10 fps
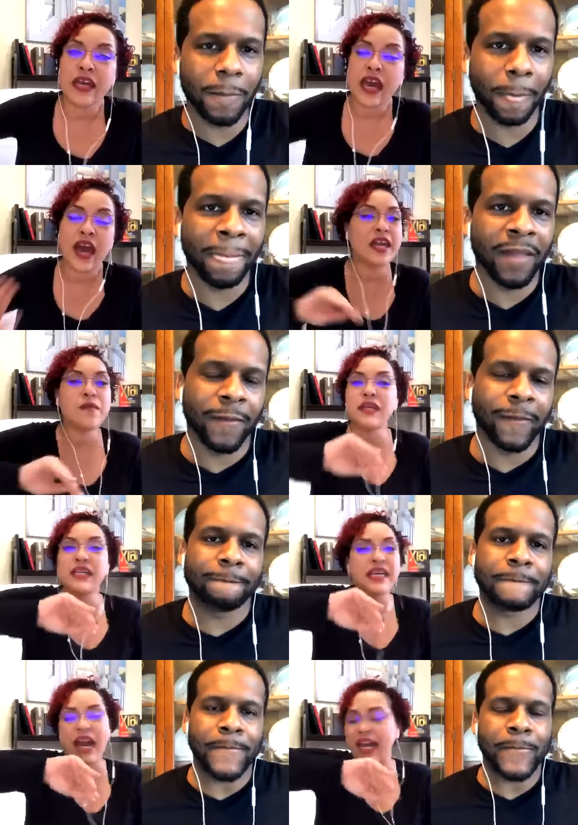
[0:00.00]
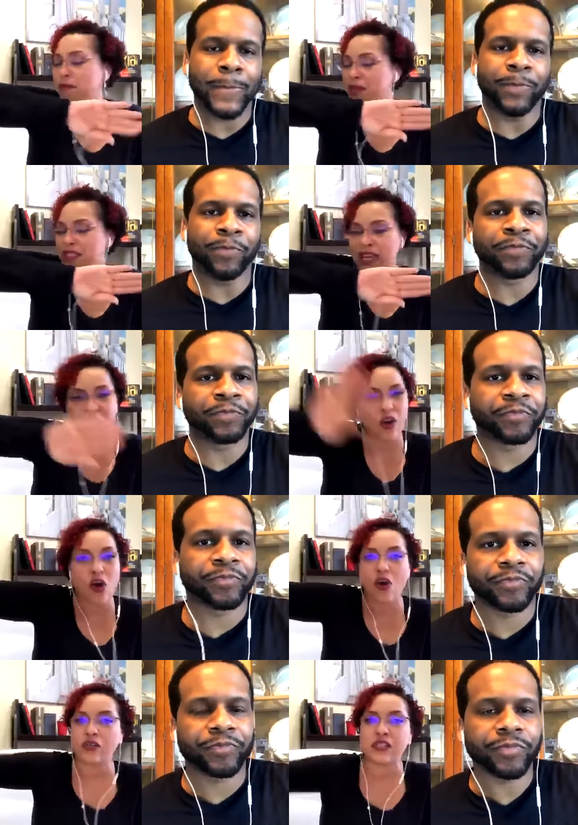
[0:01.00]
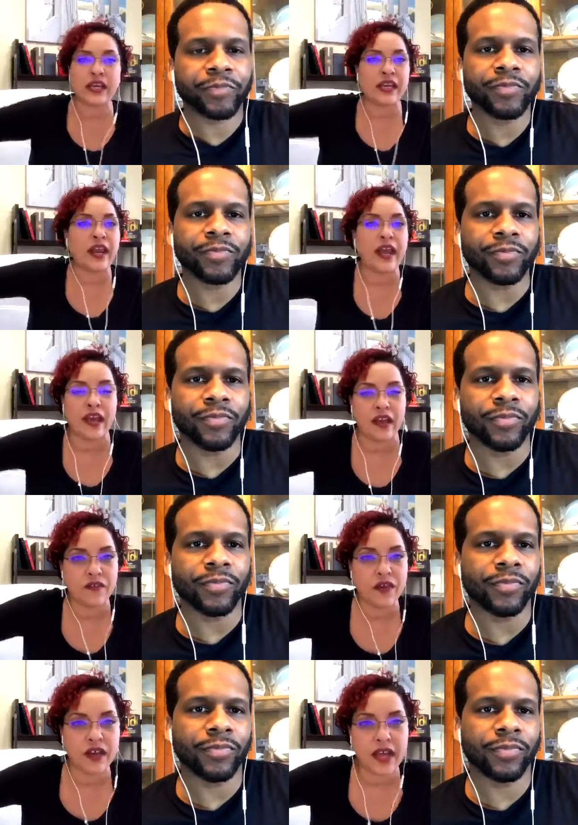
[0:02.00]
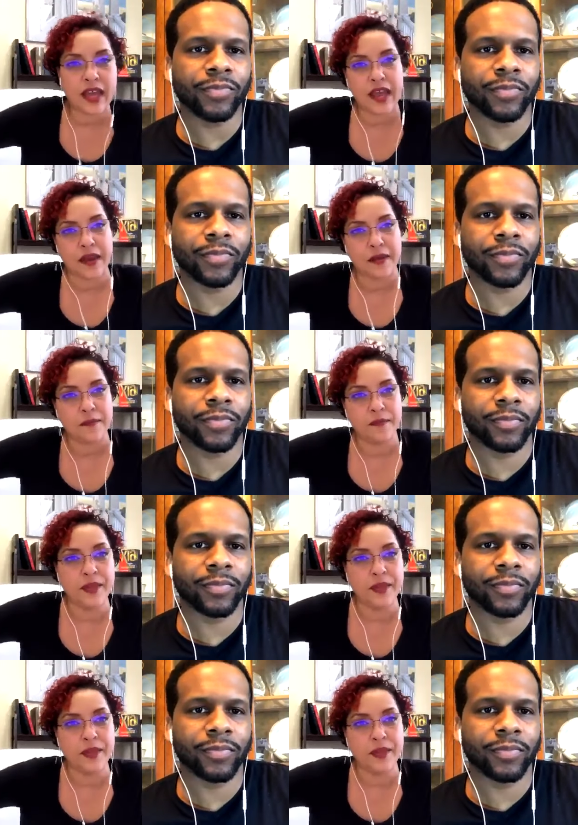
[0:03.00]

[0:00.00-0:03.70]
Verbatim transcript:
Speaker 1: got he he got he missed like the whole second half of that game.